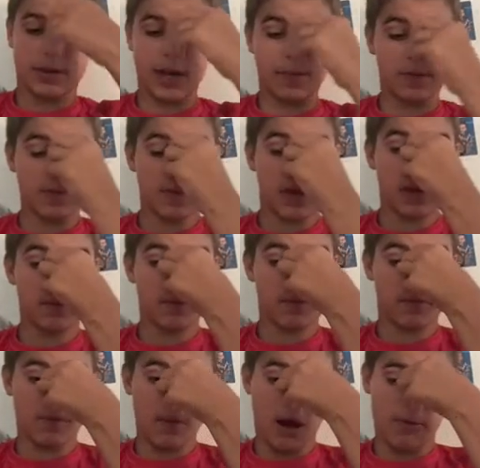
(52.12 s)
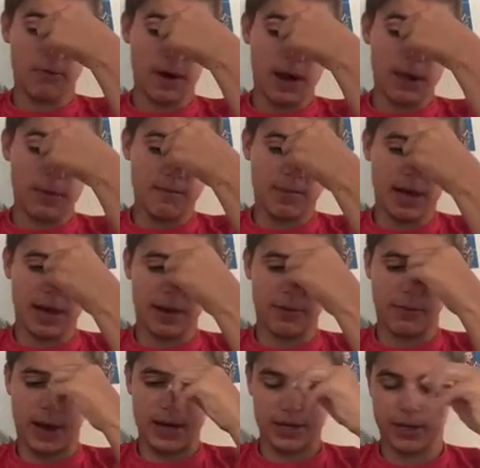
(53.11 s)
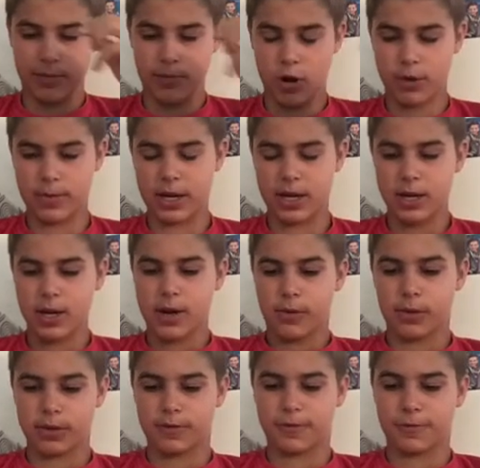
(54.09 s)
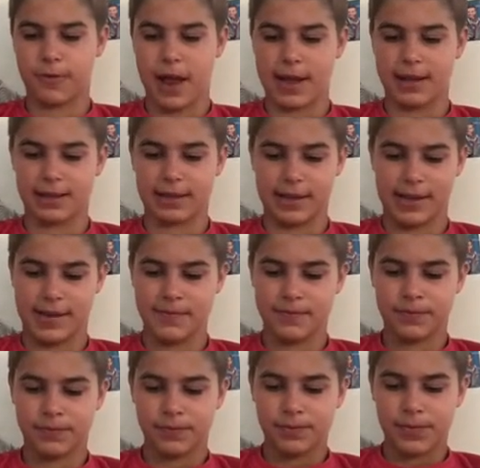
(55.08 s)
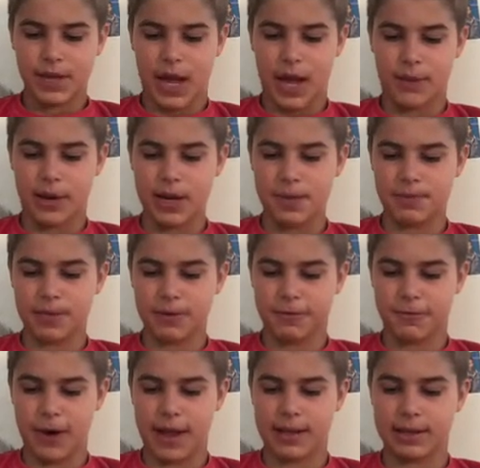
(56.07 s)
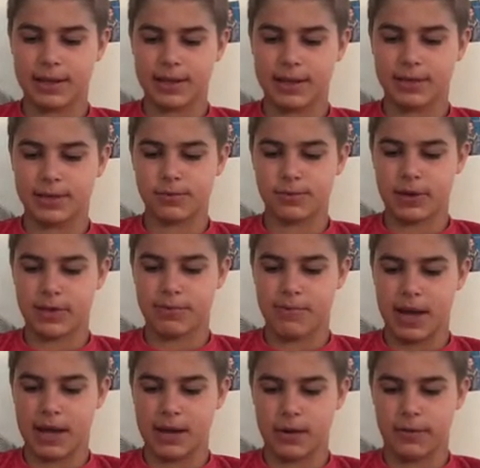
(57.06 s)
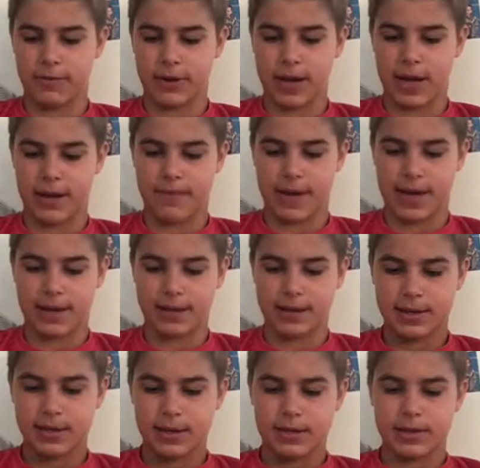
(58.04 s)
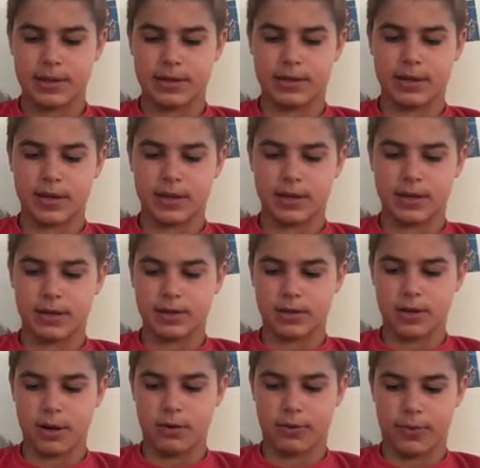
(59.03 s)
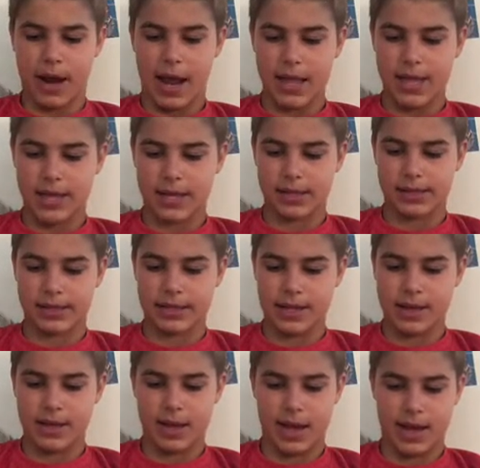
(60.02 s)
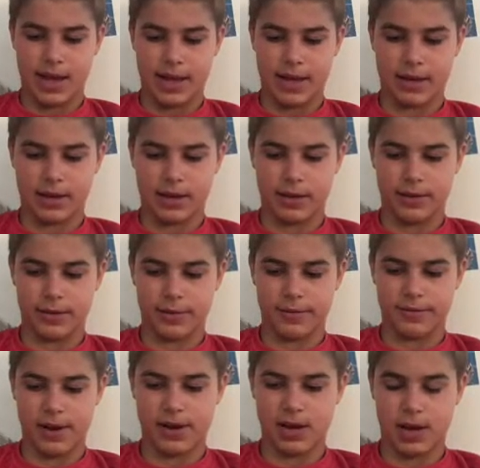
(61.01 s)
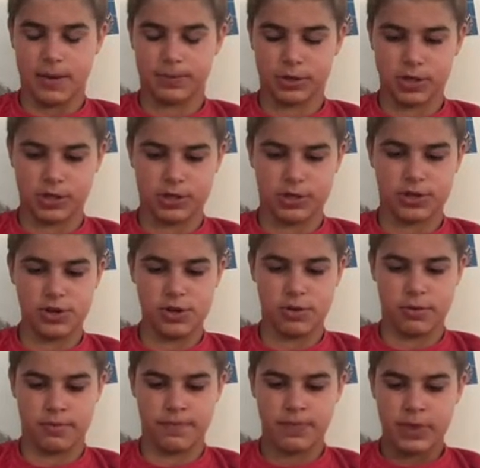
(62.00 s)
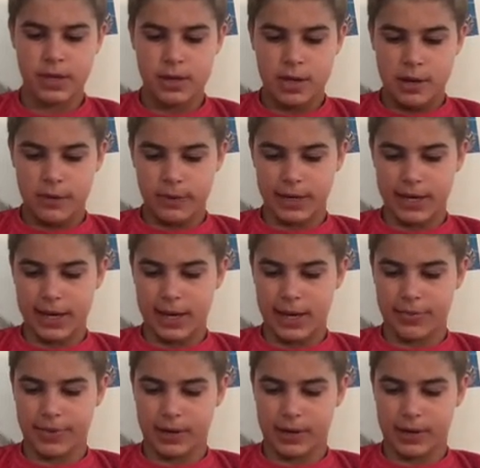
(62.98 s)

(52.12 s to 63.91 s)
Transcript: came to mind right at the moment was Fregley. I went up to Fregley's with my overnight bag to see, so Riley could see I had other friend options too. When I got